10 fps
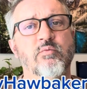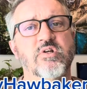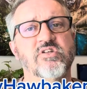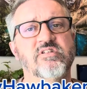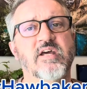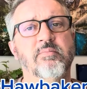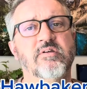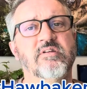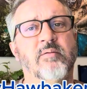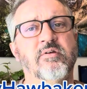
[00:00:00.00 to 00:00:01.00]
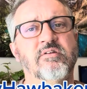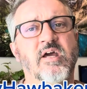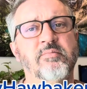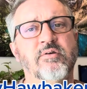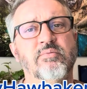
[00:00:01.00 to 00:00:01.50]
which is
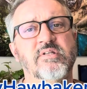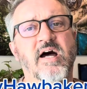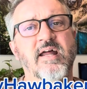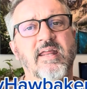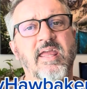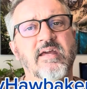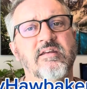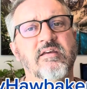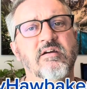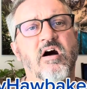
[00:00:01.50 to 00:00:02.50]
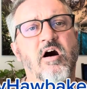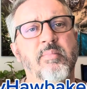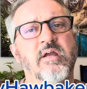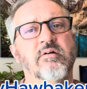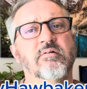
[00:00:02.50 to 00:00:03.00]

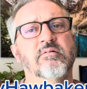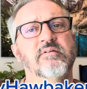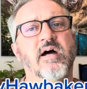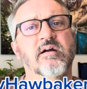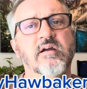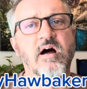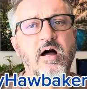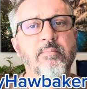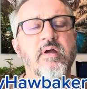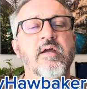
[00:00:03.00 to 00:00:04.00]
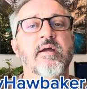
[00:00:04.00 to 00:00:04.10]
www.andyhallbaker.com.